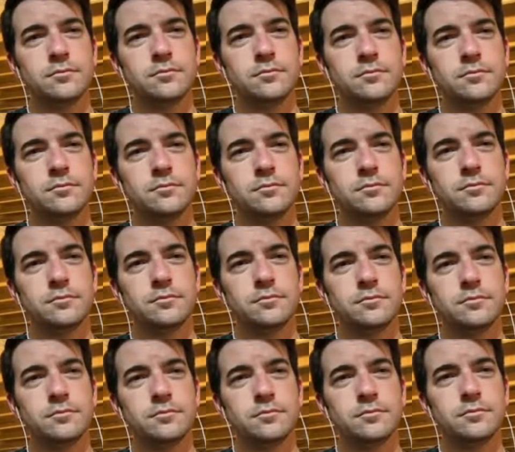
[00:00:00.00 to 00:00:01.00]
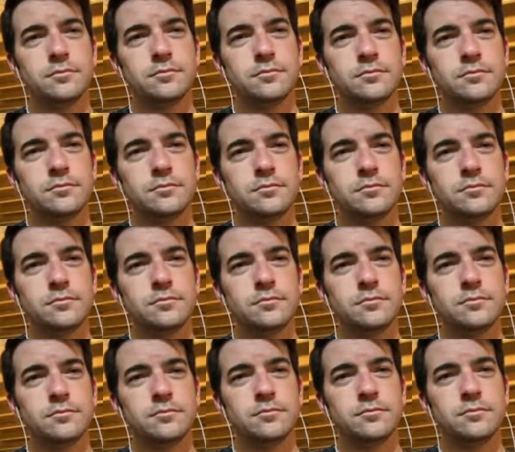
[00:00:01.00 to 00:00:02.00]

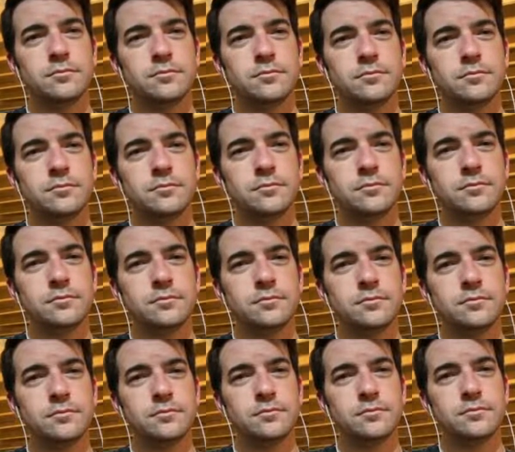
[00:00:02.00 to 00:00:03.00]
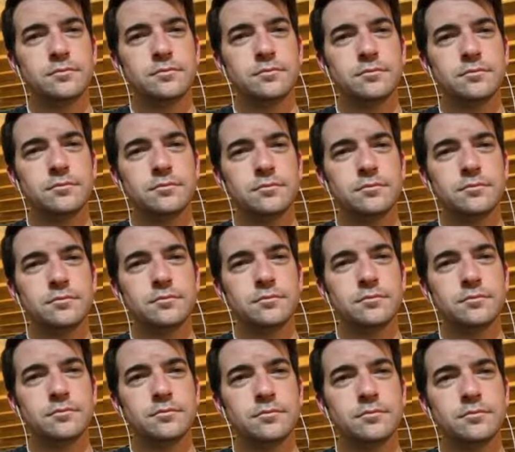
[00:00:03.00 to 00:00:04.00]

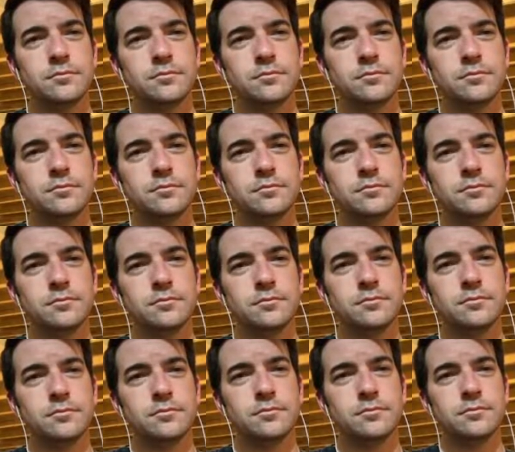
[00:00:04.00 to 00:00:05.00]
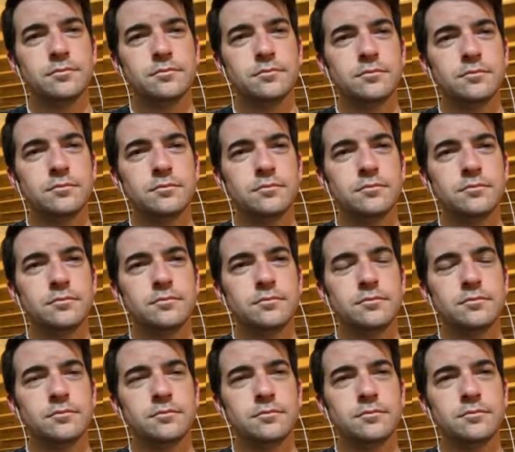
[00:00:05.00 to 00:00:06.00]

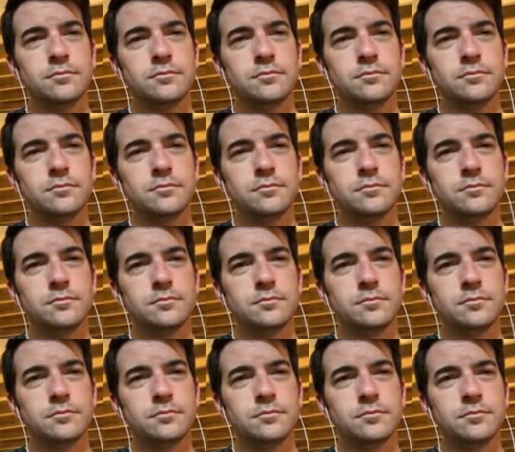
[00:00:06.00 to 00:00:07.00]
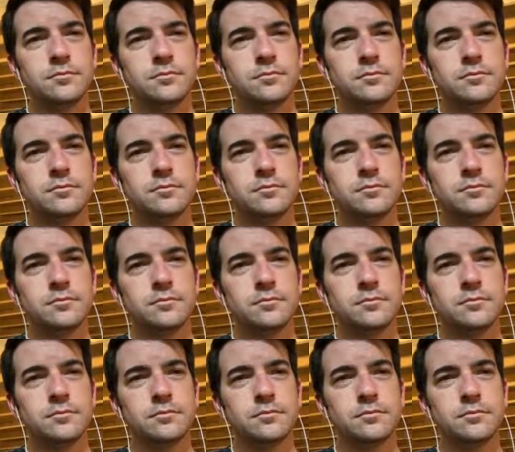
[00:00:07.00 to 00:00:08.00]
(silent)